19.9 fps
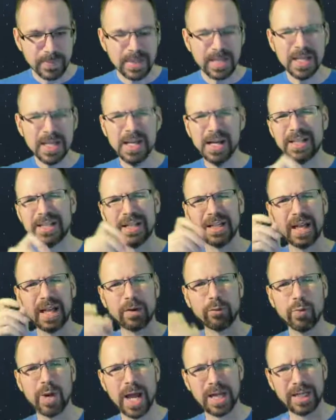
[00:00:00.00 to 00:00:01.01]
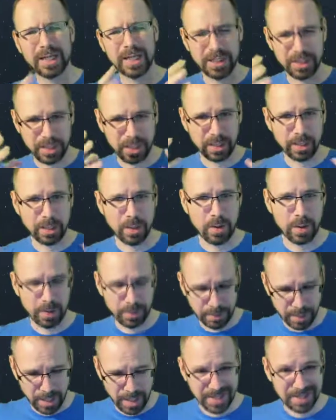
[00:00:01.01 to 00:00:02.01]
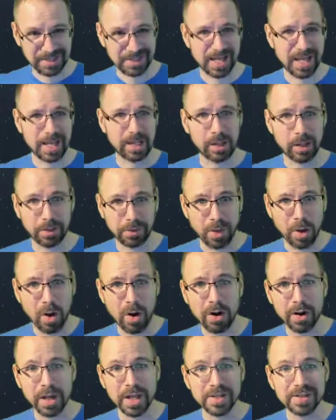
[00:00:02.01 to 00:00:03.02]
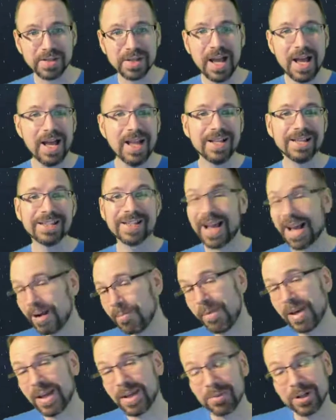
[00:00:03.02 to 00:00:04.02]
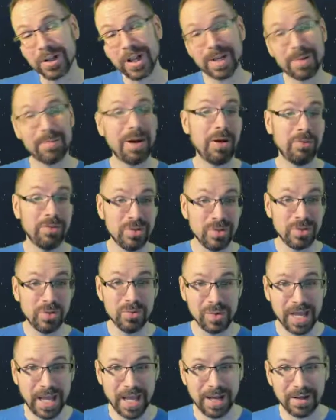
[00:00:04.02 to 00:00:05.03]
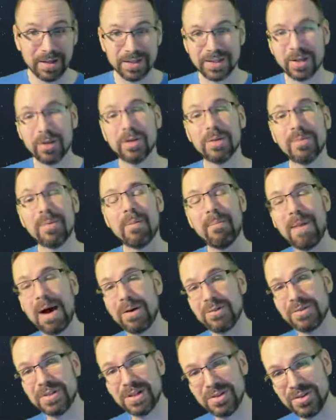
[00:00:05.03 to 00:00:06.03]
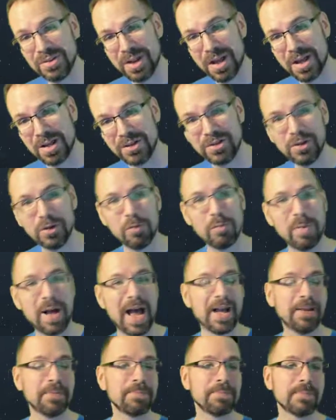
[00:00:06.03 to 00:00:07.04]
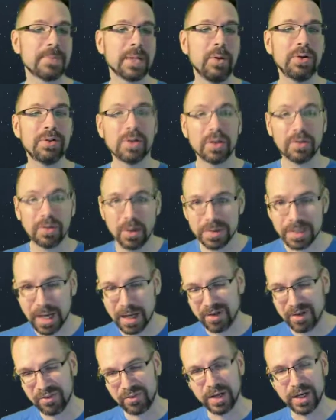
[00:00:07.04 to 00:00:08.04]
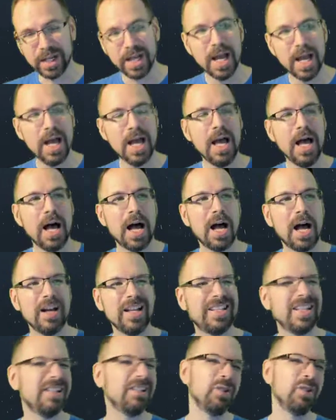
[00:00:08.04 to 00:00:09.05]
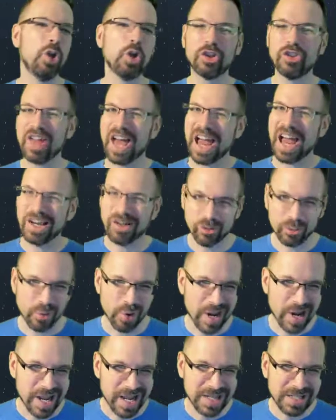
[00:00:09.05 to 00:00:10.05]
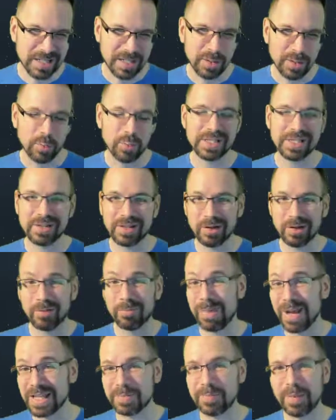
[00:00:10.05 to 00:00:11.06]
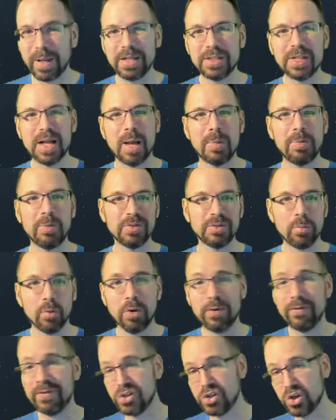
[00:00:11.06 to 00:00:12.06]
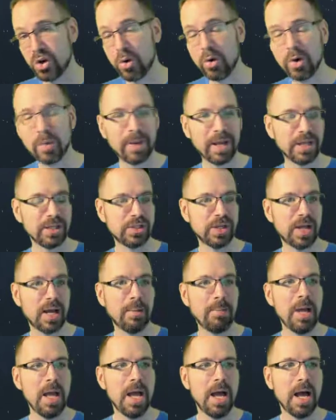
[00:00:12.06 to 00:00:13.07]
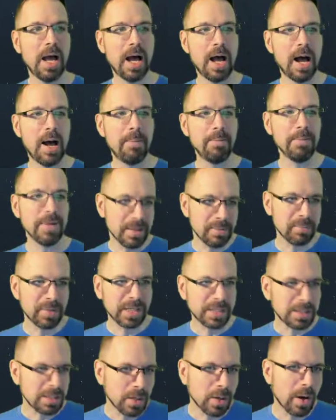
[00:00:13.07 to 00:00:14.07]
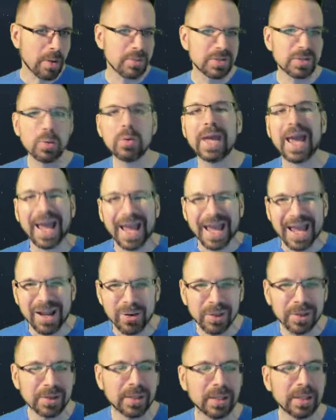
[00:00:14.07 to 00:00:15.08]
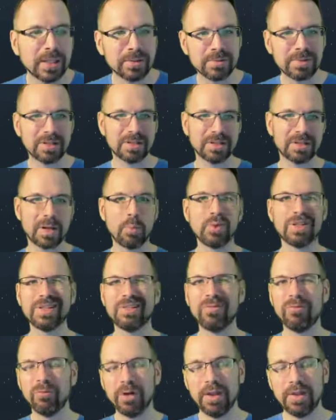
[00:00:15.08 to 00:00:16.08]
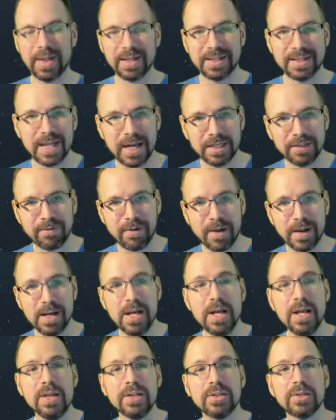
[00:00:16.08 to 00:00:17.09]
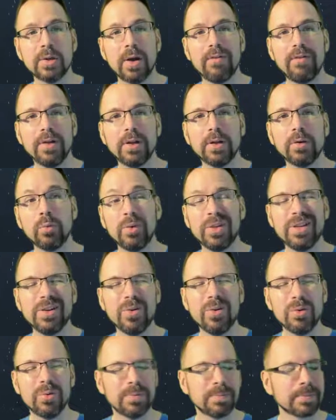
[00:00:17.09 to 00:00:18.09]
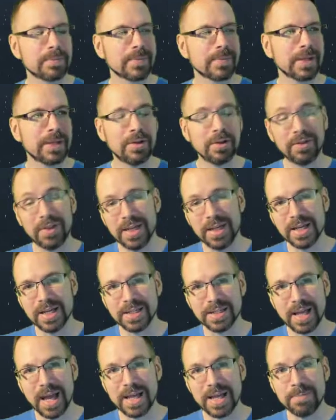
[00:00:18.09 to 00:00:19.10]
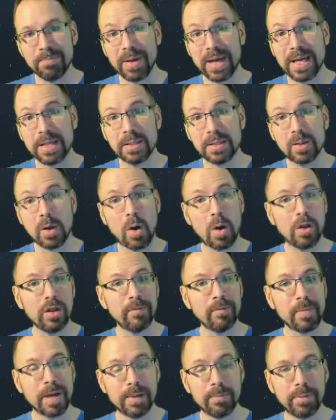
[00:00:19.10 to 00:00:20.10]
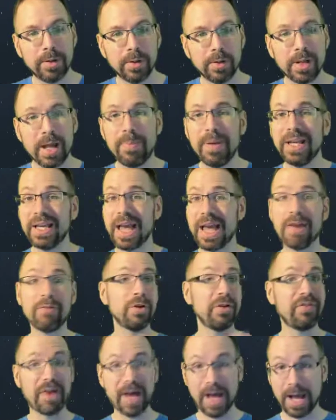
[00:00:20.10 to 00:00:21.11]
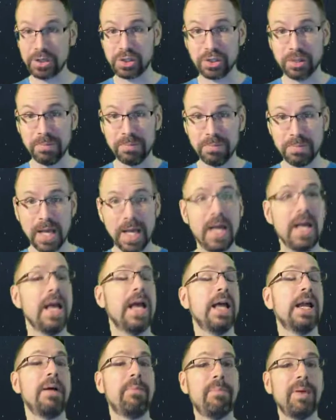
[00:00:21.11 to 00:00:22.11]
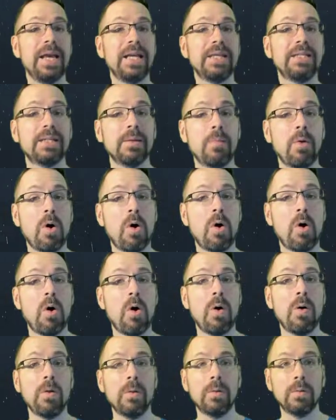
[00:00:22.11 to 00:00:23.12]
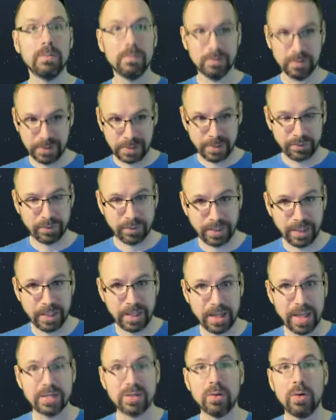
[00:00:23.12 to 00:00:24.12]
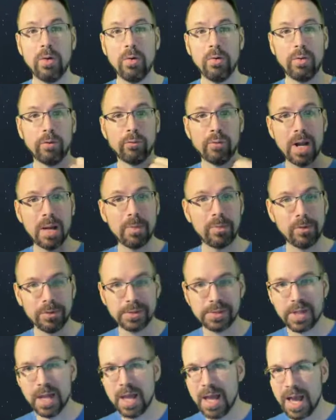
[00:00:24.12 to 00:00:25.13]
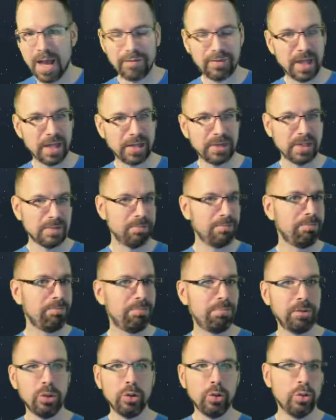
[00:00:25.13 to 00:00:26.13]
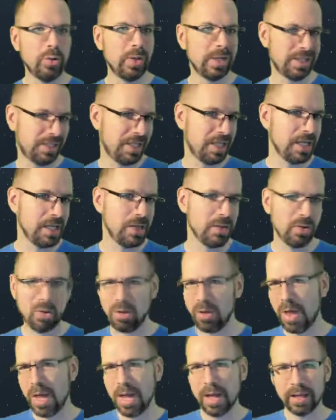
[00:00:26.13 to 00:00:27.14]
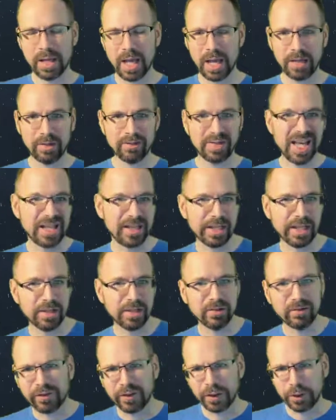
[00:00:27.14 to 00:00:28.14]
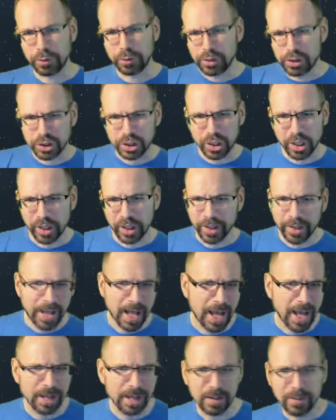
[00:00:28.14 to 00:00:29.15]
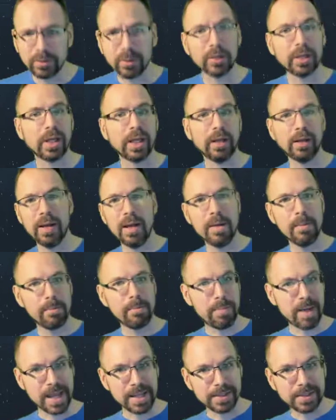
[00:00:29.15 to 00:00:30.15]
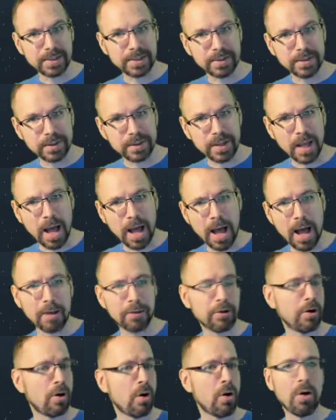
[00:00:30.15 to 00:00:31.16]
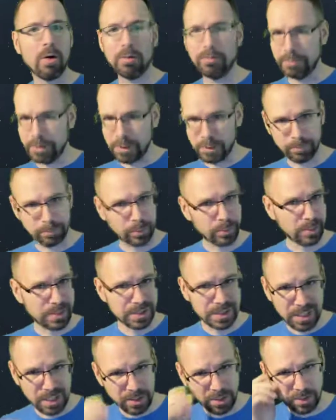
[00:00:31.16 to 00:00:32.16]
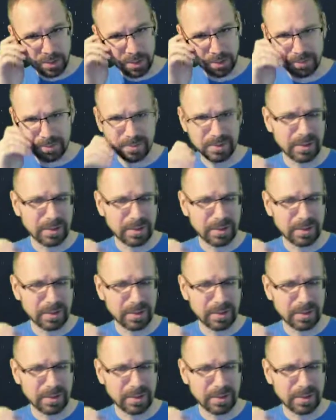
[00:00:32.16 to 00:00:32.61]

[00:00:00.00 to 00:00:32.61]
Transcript: And I did like red and yellow on the saddle and the harness to kind of make him look like a Mountain Dew can because I called him a Mountain Dewback which I thought was kind of funny. Uh, it didn't look that great. It wasn't the best paint job. It was more of a joke paint job. Um, eh, but, you know, I was okay with it. It's just I wasn't really that satisfied. So I figured, well, you know, the thing is, I base all of my Imperial, I pick every faction, and I base them all differently. Like, so the rebels have like this blue and teal kind of alien Felucia kind of looking base. Uh, they're all, you know, blue and teal,